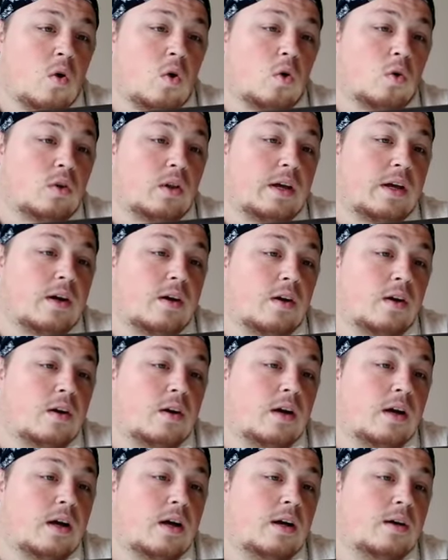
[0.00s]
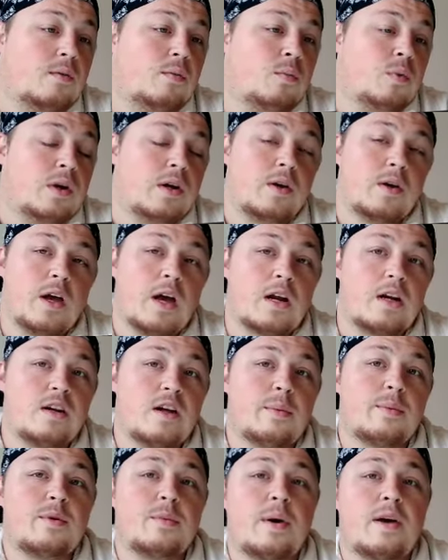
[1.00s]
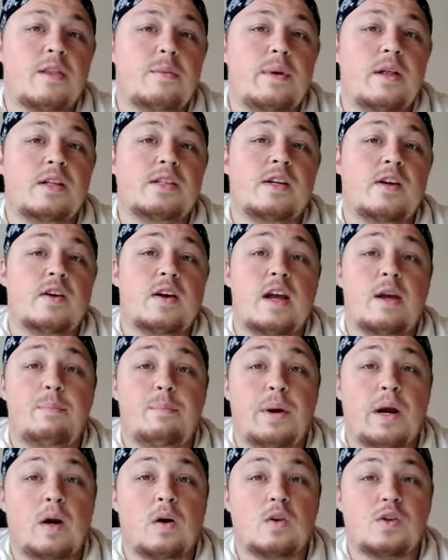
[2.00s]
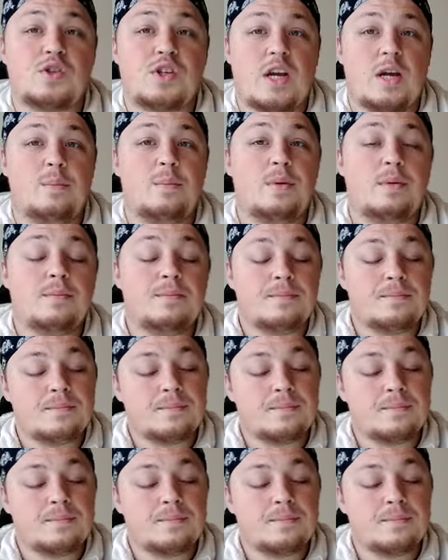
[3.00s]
or later, when it got adopted by the military, a barrel shape.